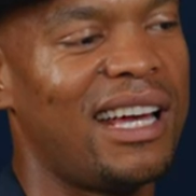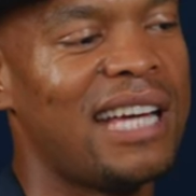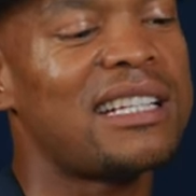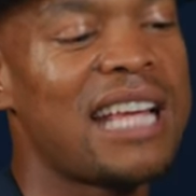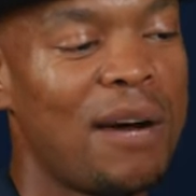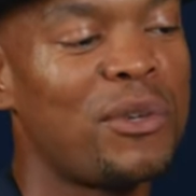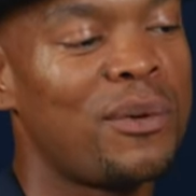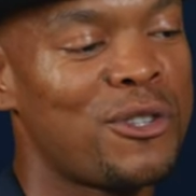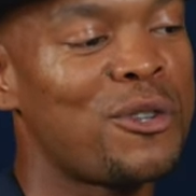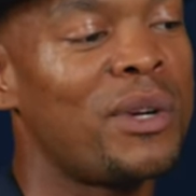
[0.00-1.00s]
At the time when
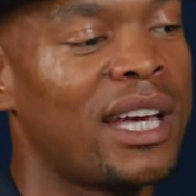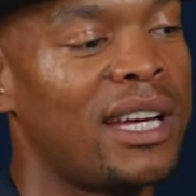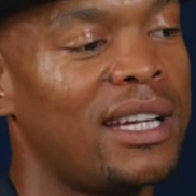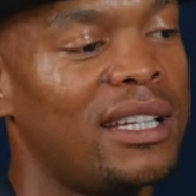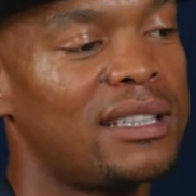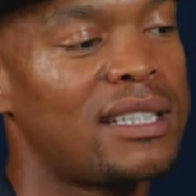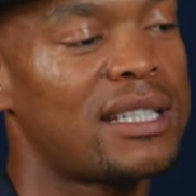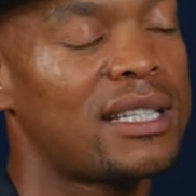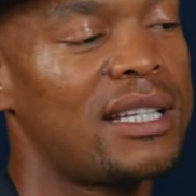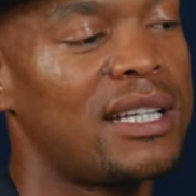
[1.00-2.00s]
I was doing
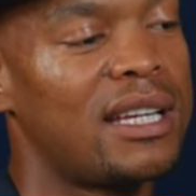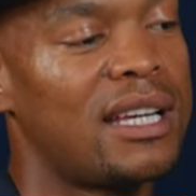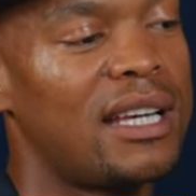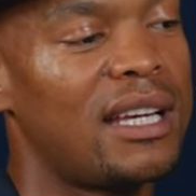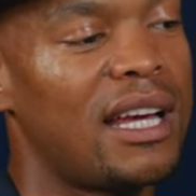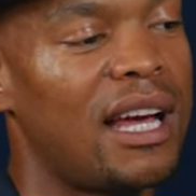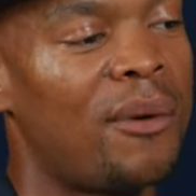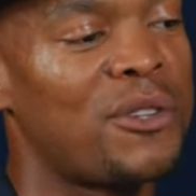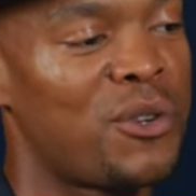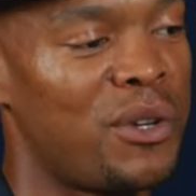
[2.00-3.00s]
it,
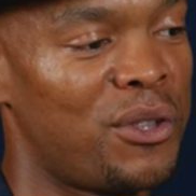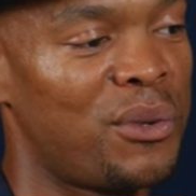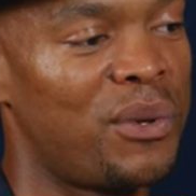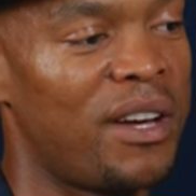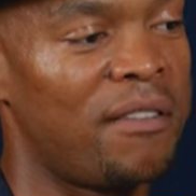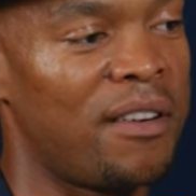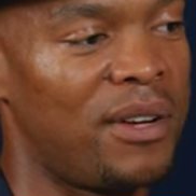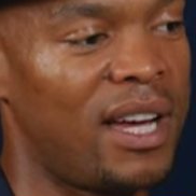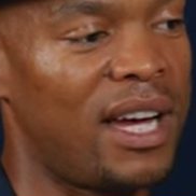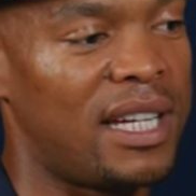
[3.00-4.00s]
I was going through a
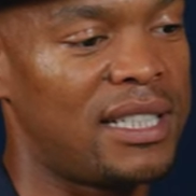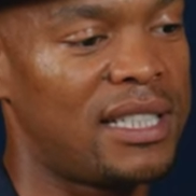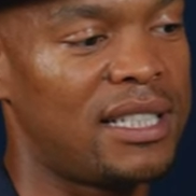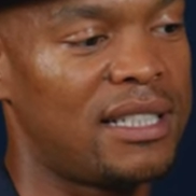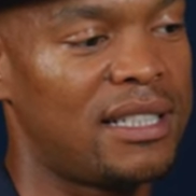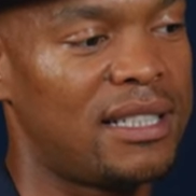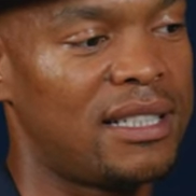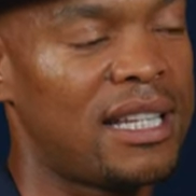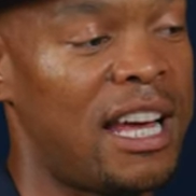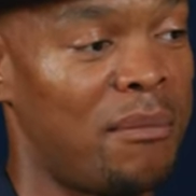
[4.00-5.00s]
very hard
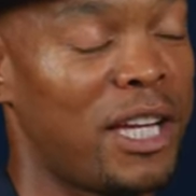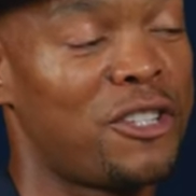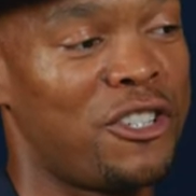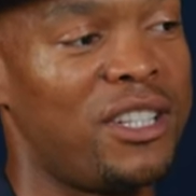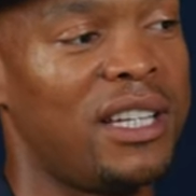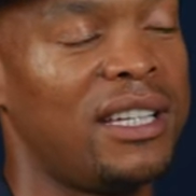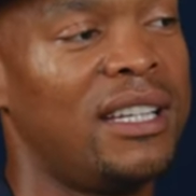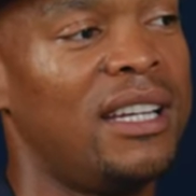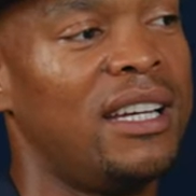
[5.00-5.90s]
time, actually.